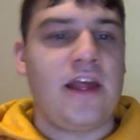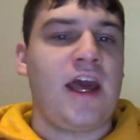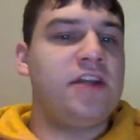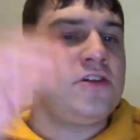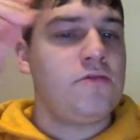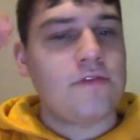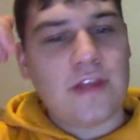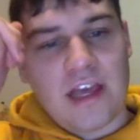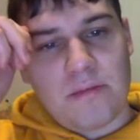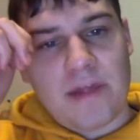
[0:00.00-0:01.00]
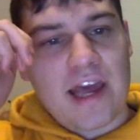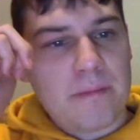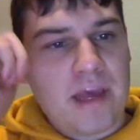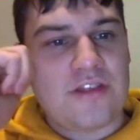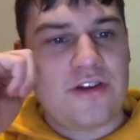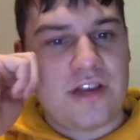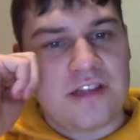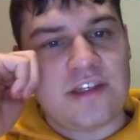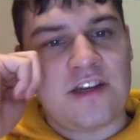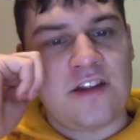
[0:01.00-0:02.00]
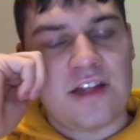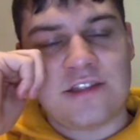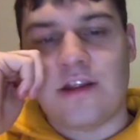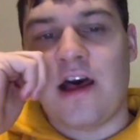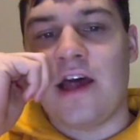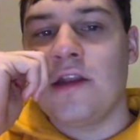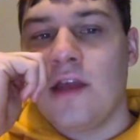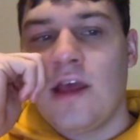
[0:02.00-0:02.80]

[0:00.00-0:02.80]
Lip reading: Like I don't think Black Panther gets into that slot.